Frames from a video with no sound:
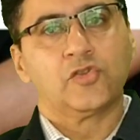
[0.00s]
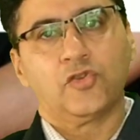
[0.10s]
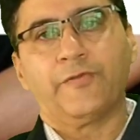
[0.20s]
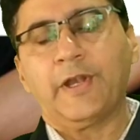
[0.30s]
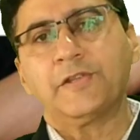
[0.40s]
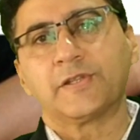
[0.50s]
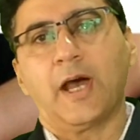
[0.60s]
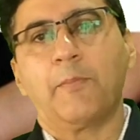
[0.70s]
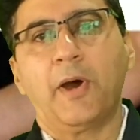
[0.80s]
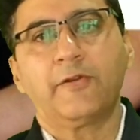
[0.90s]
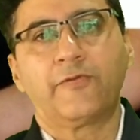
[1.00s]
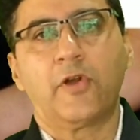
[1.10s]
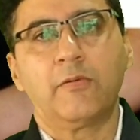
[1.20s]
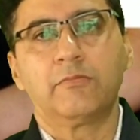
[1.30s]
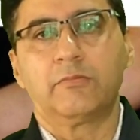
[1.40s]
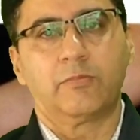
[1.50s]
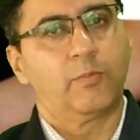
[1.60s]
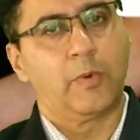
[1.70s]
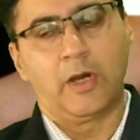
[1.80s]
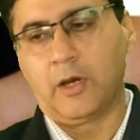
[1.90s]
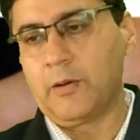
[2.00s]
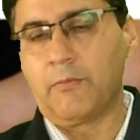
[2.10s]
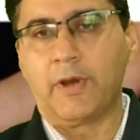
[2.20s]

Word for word: So friends, apart from uh,